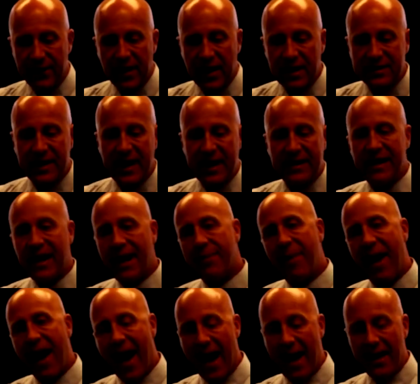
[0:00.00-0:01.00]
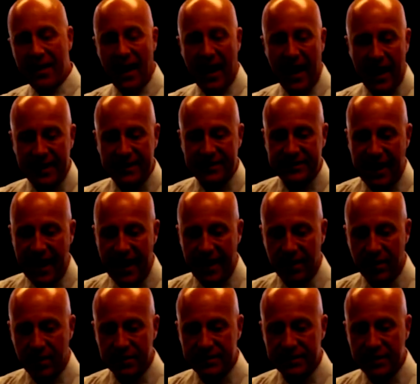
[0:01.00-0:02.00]
even as they demand high
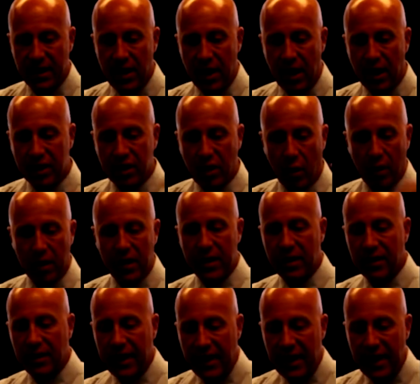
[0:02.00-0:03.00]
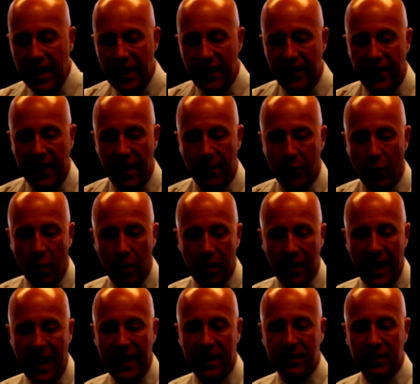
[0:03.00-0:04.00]
standards. Accordingly, they
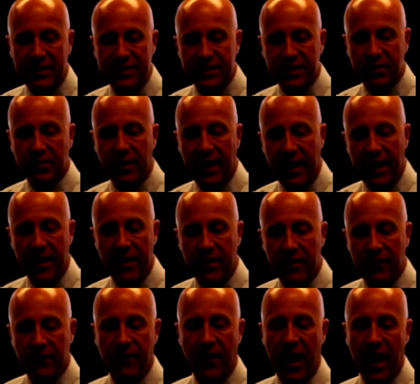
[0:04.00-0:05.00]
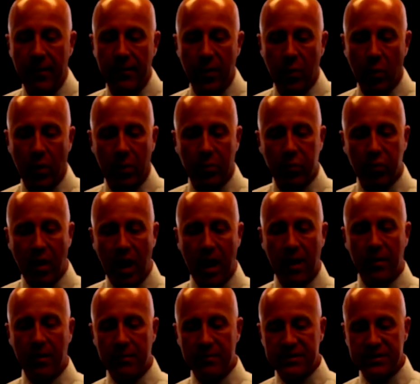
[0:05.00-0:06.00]
are more likely to create an environment where
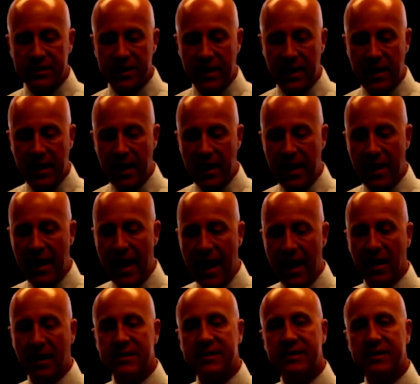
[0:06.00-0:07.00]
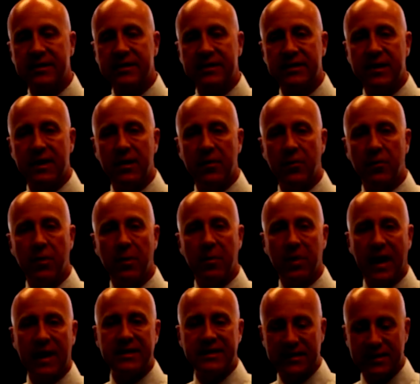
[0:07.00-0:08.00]
problems analysis
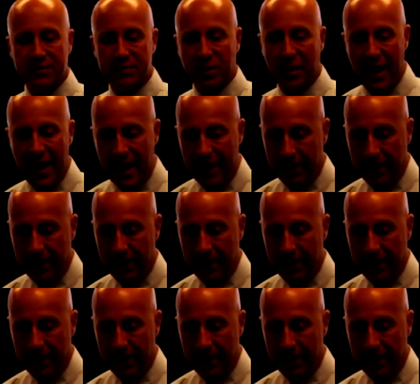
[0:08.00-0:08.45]
replaces